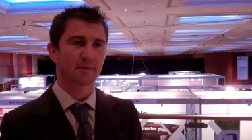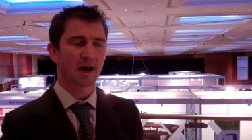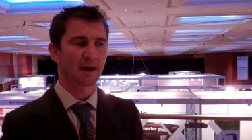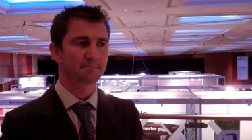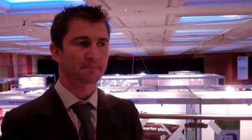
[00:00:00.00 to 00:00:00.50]

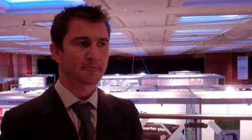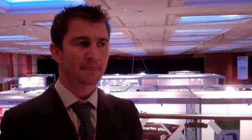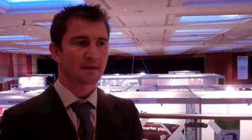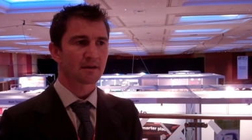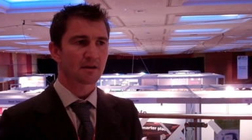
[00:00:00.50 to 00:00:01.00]
Um,
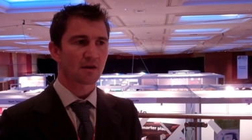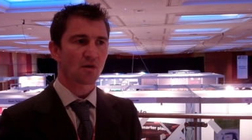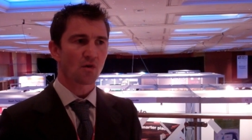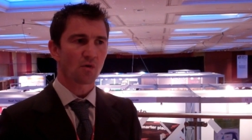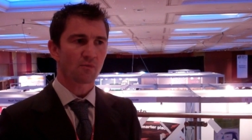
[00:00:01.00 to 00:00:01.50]

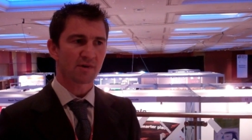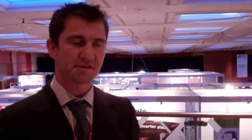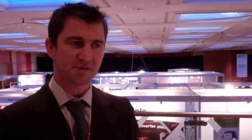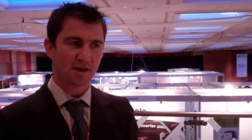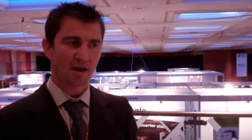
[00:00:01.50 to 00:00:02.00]

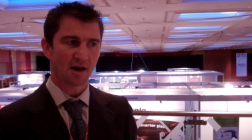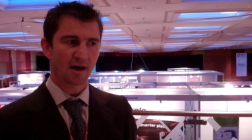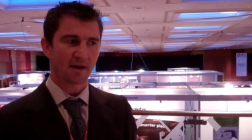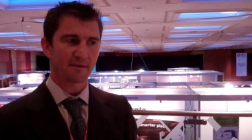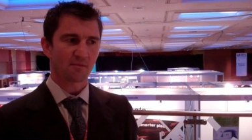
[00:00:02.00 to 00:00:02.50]
There's,
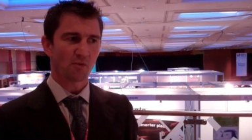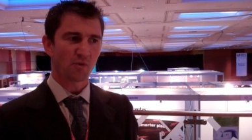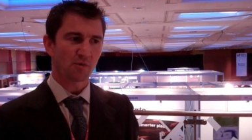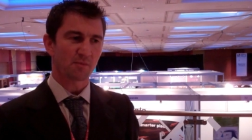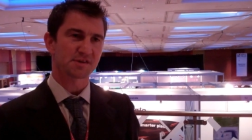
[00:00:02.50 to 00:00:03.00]

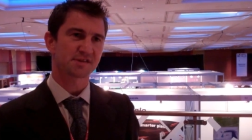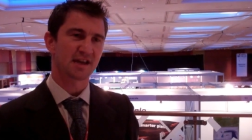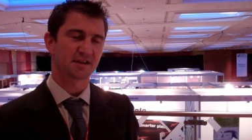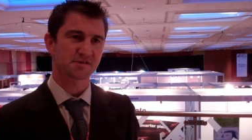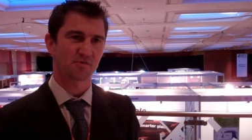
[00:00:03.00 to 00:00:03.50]
what, what we see
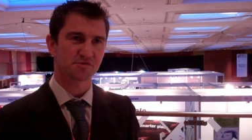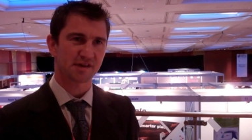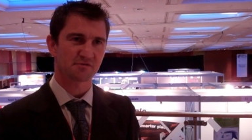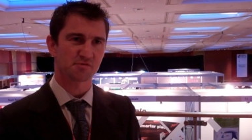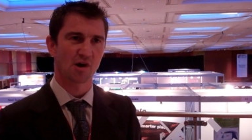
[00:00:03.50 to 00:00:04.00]
in the small
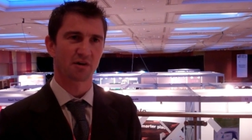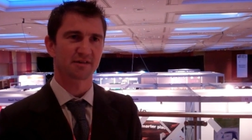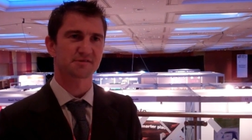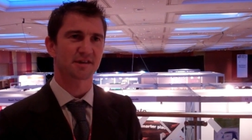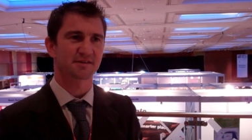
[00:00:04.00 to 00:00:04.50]
cells world
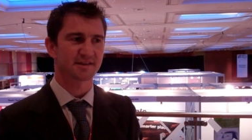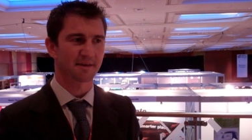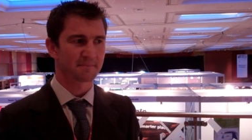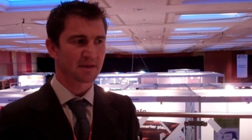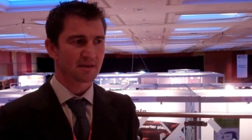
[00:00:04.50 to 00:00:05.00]
is that
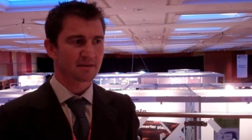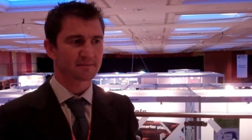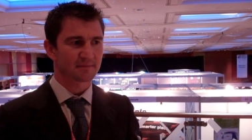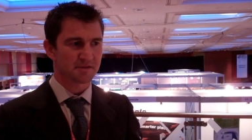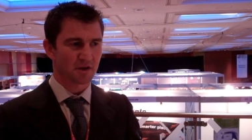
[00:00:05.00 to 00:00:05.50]
um,
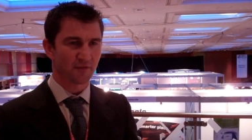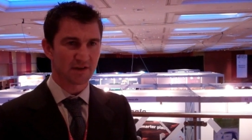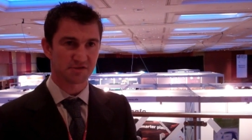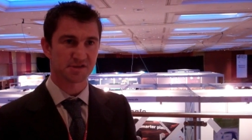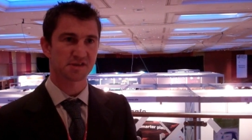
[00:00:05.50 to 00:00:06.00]
there's a lot of
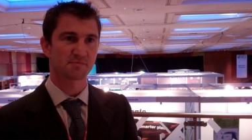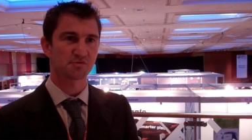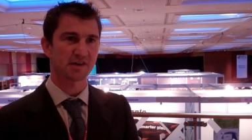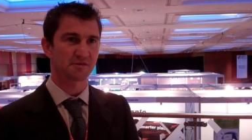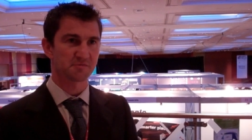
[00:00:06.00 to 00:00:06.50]
interest in small
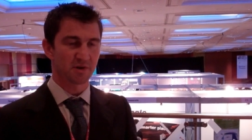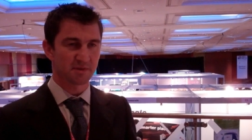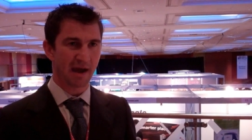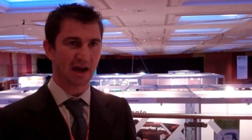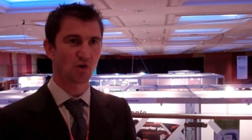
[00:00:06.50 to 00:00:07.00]
cells, but
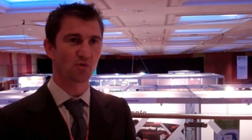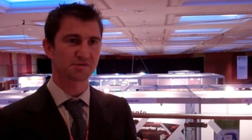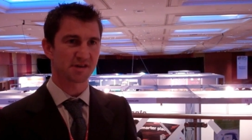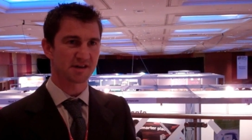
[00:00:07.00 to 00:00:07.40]
the backhaul is,